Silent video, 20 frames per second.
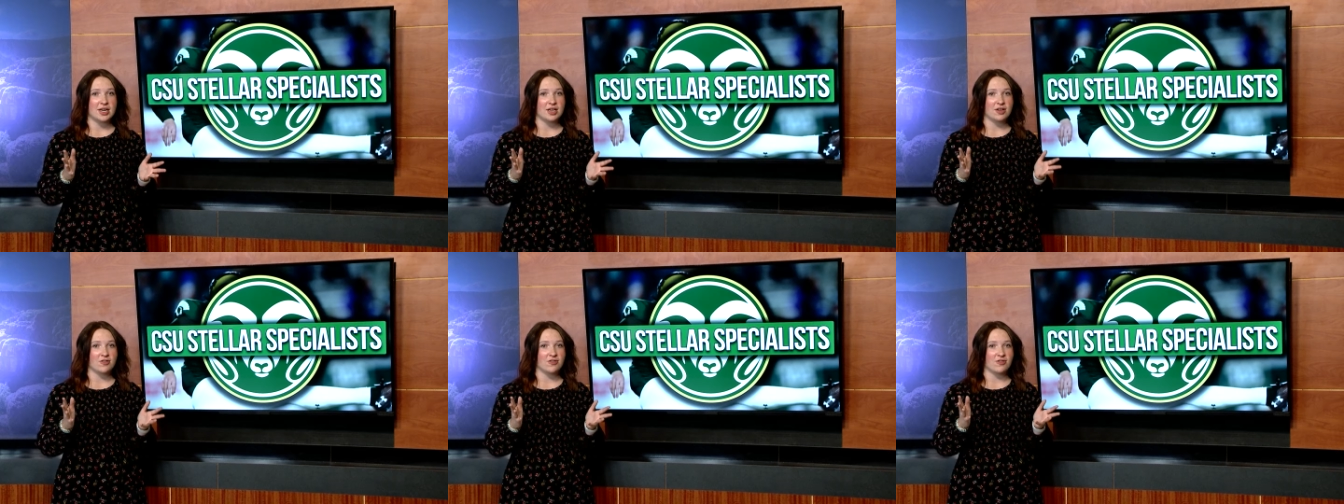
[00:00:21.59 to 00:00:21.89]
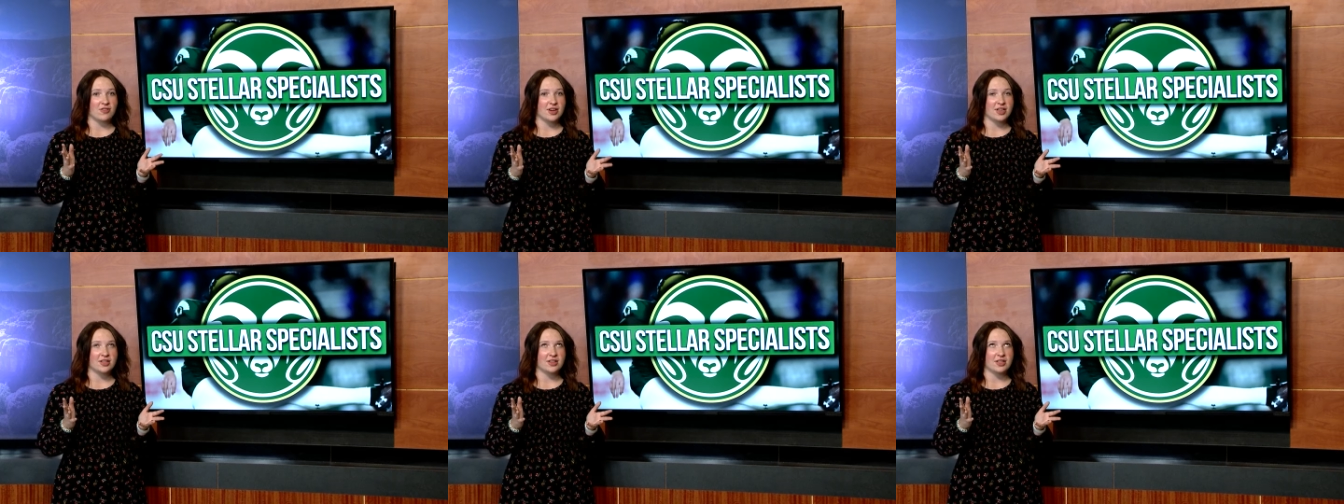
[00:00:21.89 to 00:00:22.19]
and
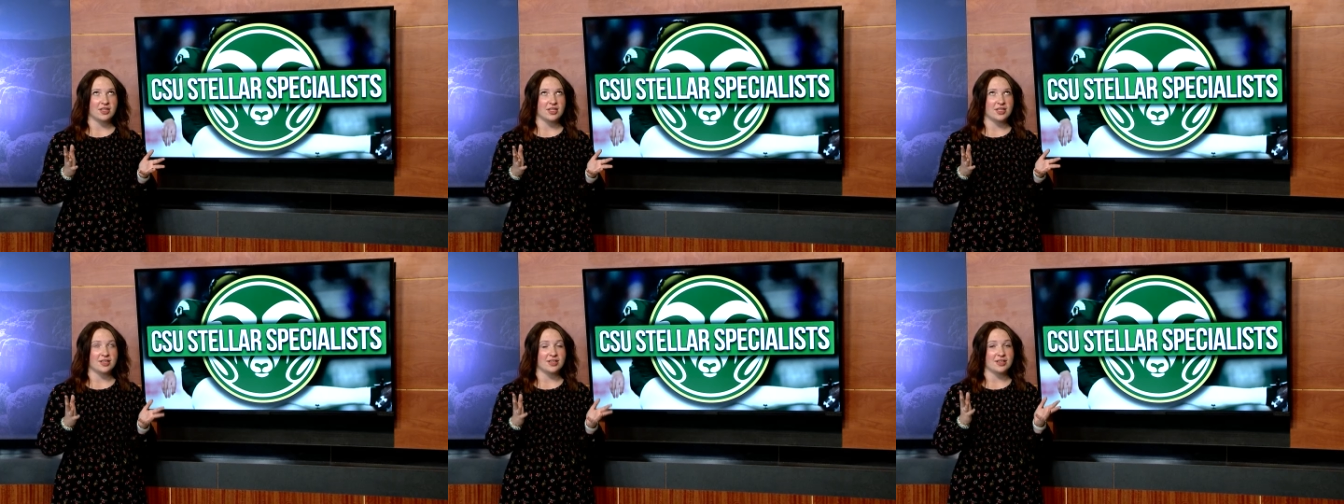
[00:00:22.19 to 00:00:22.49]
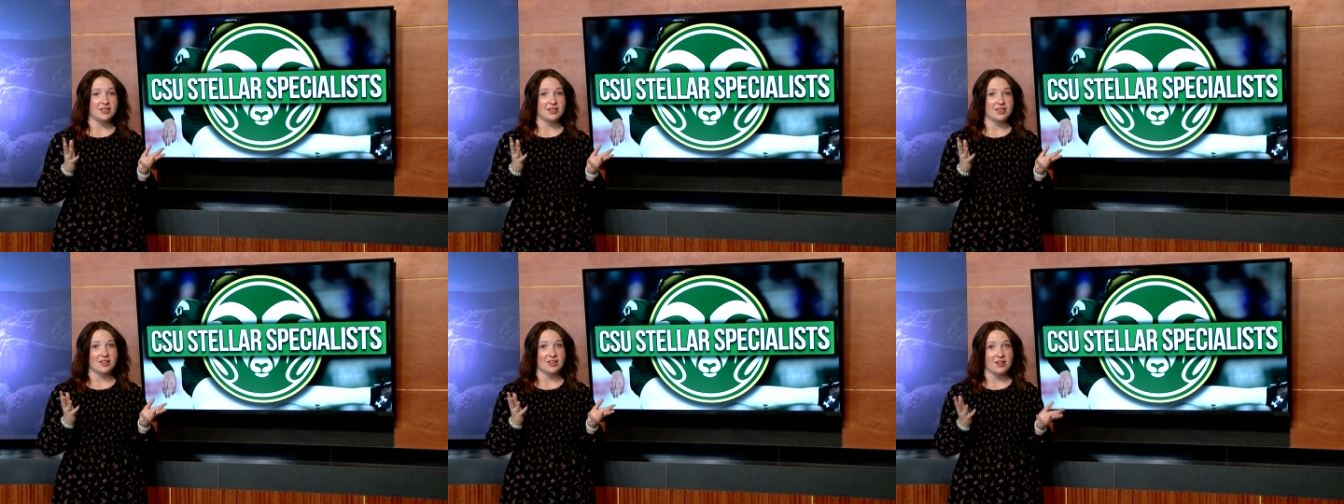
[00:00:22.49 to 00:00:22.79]
frankly
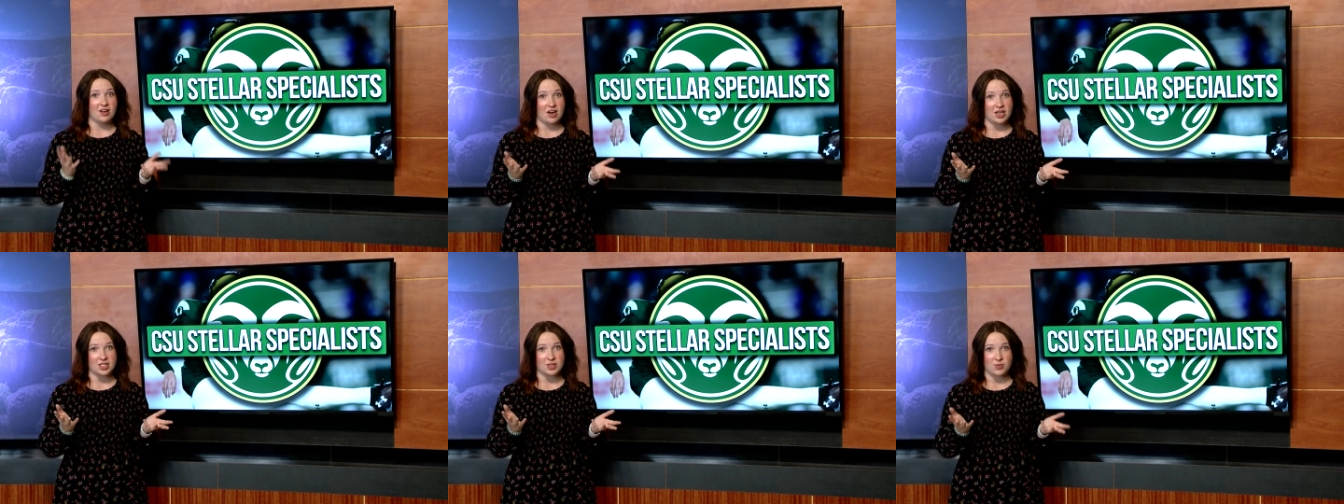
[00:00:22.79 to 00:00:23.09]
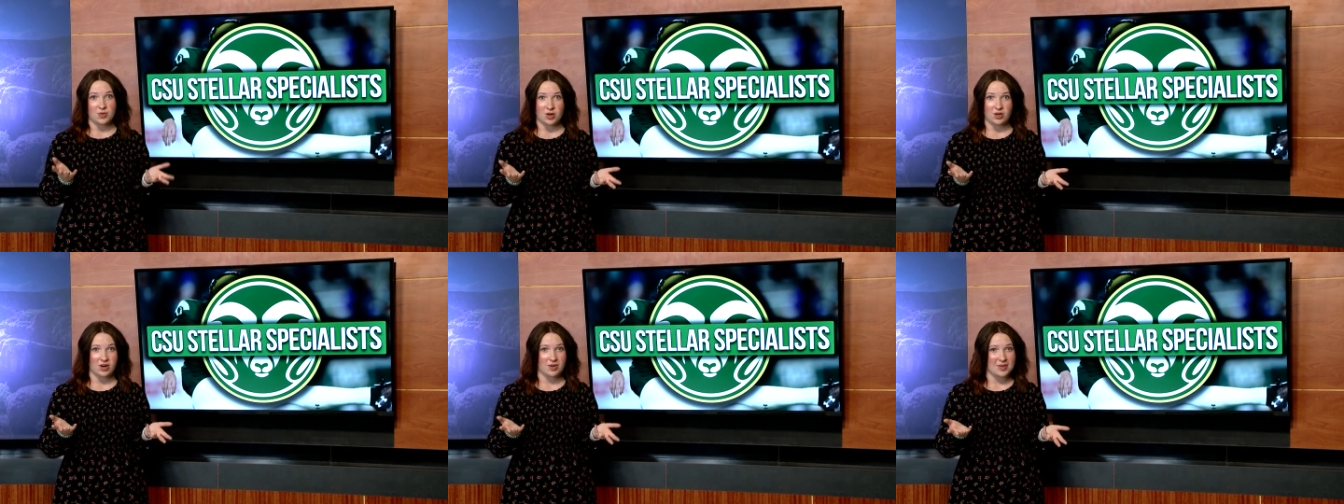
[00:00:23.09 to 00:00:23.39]
lost
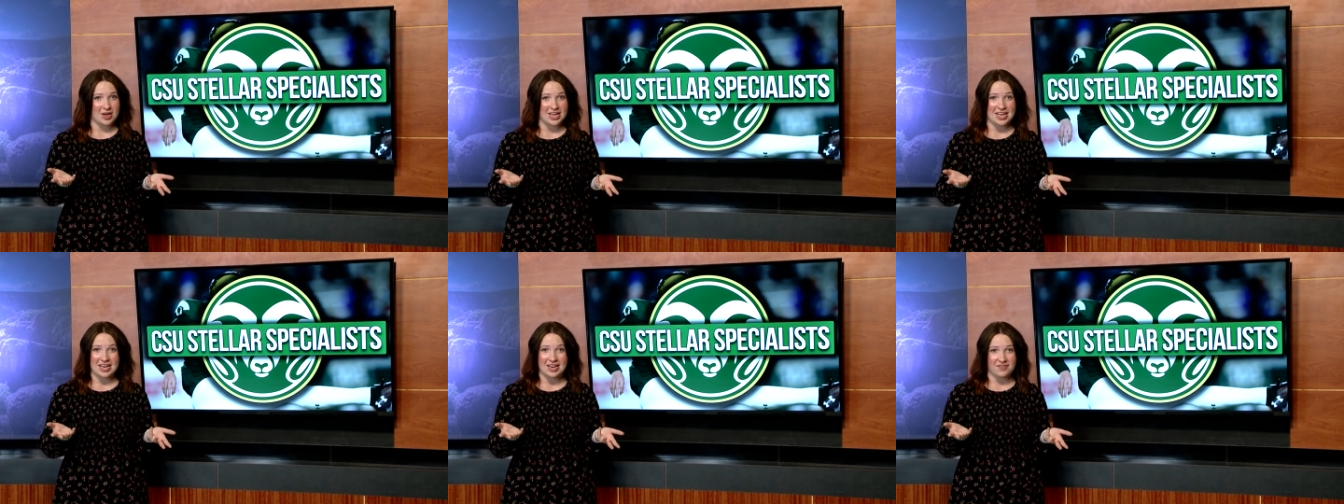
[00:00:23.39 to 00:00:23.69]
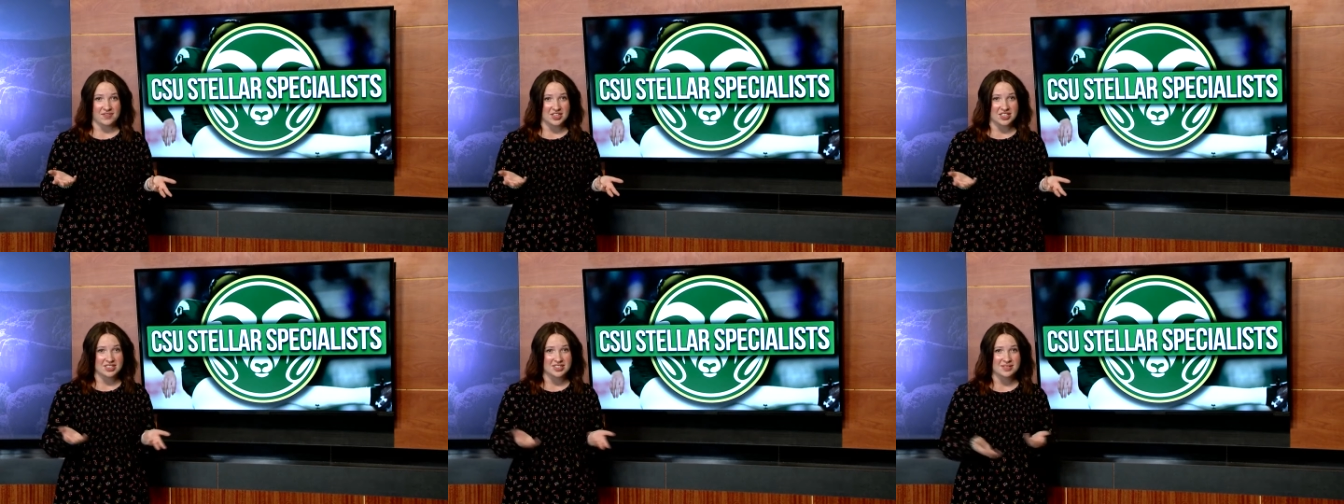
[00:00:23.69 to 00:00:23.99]
program at
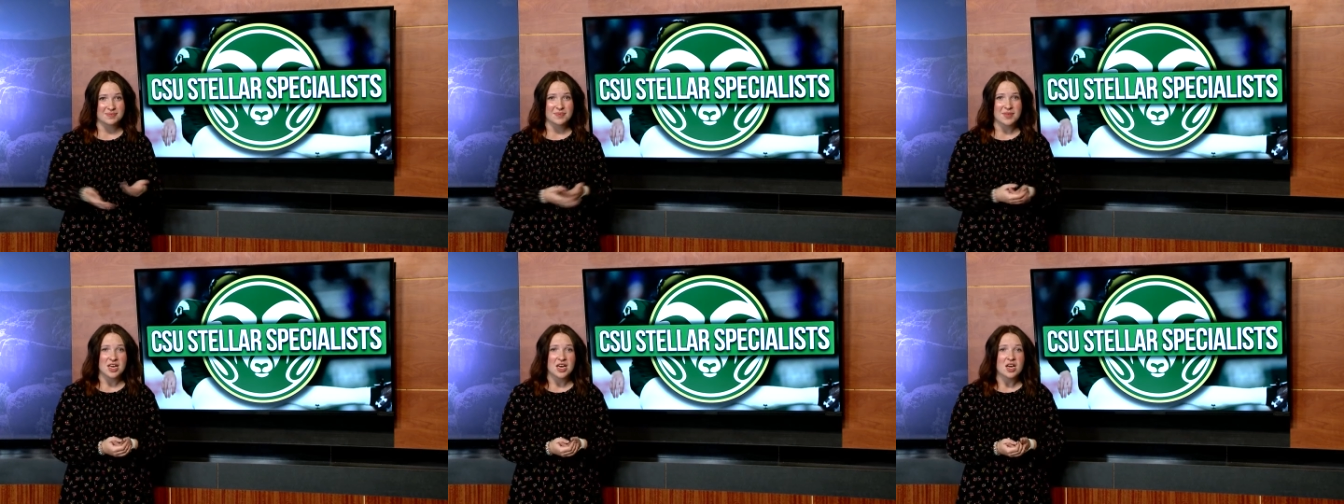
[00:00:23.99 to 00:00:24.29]
Canvas.